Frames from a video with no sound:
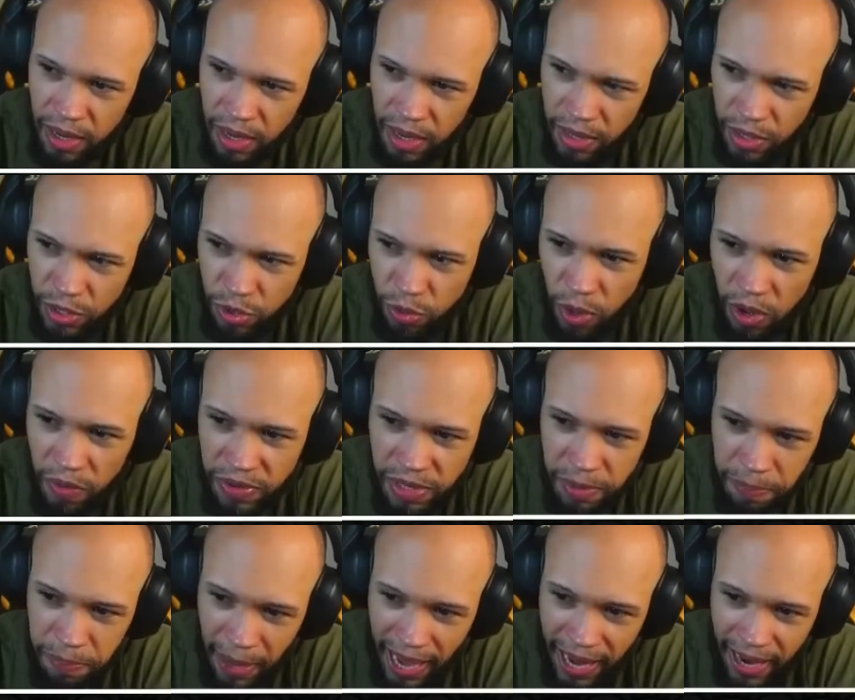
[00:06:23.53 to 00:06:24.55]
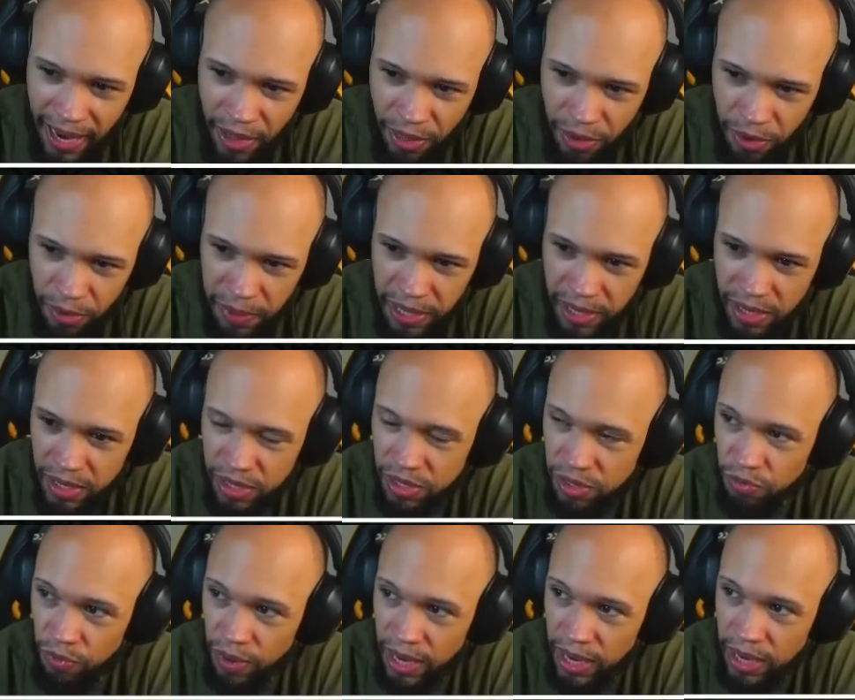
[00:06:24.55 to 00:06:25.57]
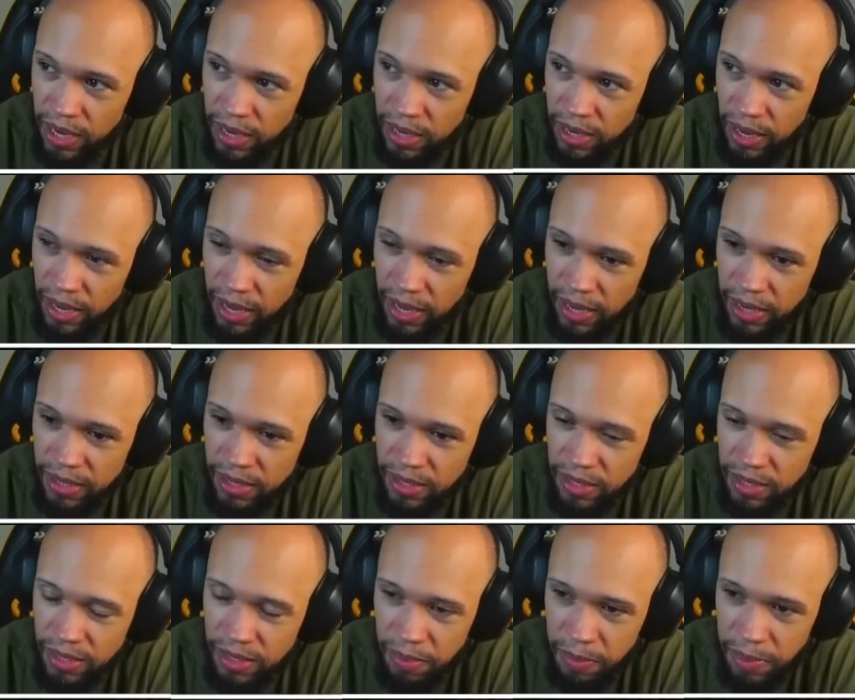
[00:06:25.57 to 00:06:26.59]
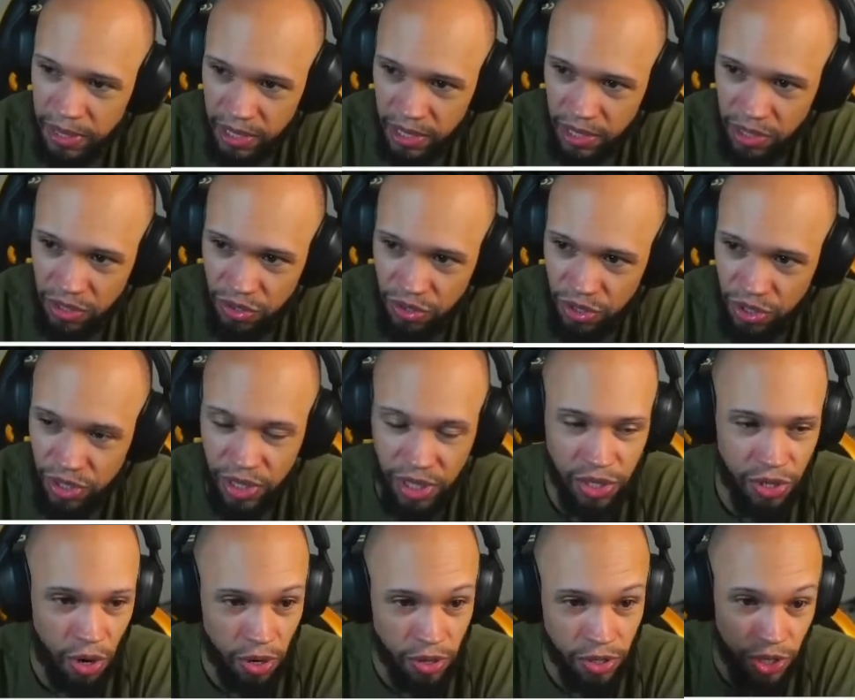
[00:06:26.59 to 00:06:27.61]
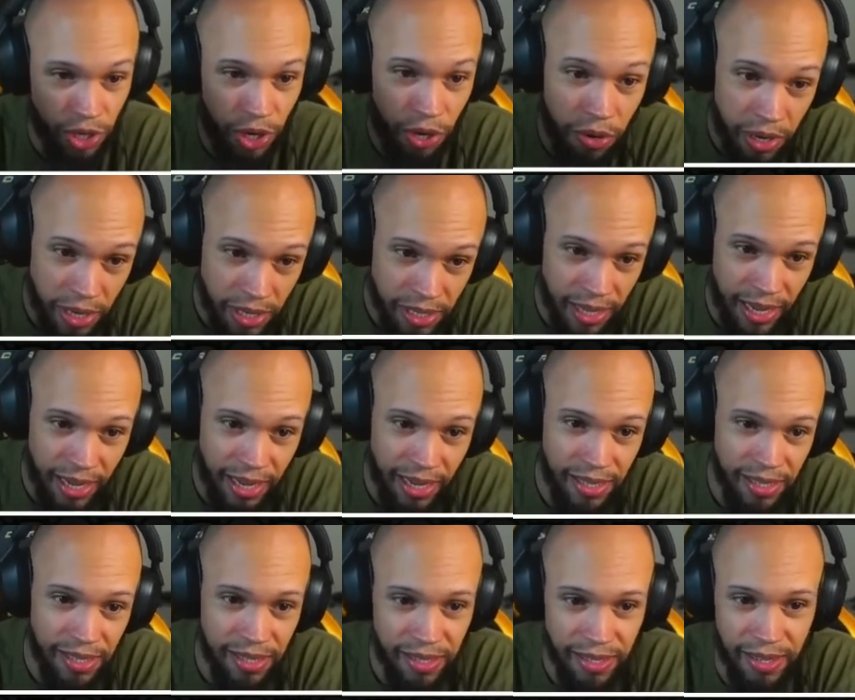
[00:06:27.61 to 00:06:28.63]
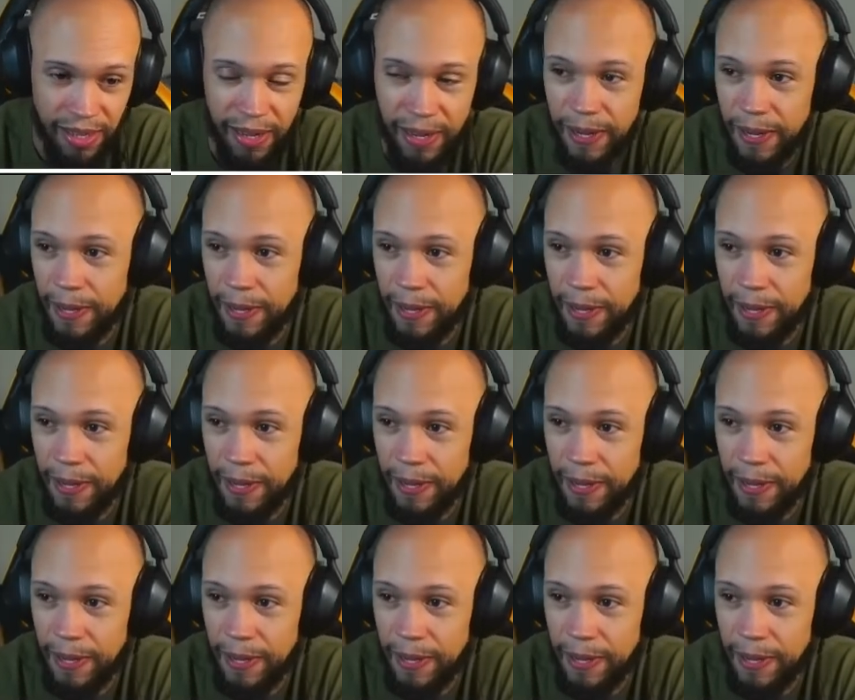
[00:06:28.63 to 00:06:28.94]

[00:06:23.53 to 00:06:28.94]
The 12 isn't bad either, because raid and the ability to just discard security is nice. Yeah,